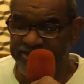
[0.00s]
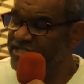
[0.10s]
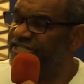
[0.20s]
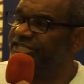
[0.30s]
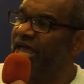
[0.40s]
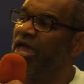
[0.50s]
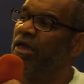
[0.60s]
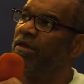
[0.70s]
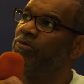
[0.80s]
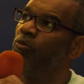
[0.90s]
The
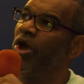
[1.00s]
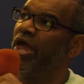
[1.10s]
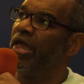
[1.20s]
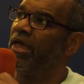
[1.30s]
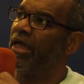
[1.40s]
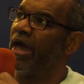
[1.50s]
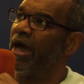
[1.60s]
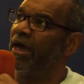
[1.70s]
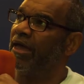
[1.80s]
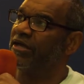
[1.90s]
same way
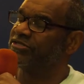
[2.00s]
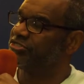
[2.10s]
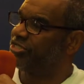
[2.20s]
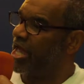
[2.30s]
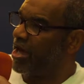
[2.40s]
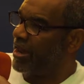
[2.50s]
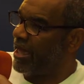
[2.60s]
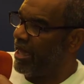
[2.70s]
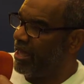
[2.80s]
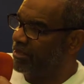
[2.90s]
I, as a child
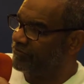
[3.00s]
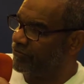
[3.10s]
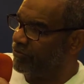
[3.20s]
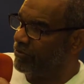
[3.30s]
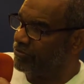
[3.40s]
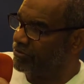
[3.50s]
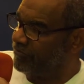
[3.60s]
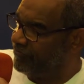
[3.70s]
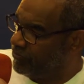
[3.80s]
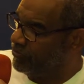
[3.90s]
I asked for
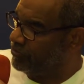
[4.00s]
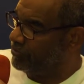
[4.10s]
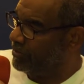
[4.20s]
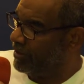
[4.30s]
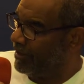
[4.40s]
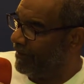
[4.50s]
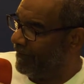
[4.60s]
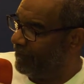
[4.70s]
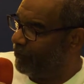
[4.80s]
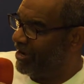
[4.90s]
some food,
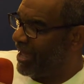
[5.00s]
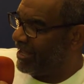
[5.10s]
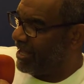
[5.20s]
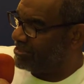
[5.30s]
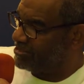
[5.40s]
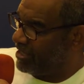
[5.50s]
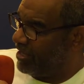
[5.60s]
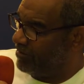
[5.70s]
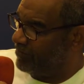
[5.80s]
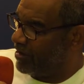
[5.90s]
when I got
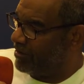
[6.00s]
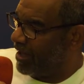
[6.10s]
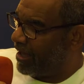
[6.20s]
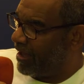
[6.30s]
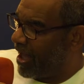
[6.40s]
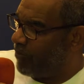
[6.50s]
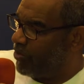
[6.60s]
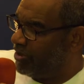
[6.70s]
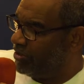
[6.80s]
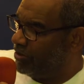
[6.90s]
saved, I, I
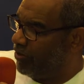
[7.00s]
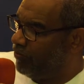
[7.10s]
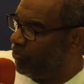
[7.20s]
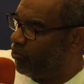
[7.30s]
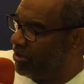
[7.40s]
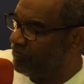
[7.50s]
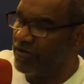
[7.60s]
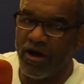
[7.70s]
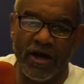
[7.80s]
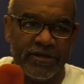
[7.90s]
wanted to know the will of
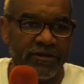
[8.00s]
God.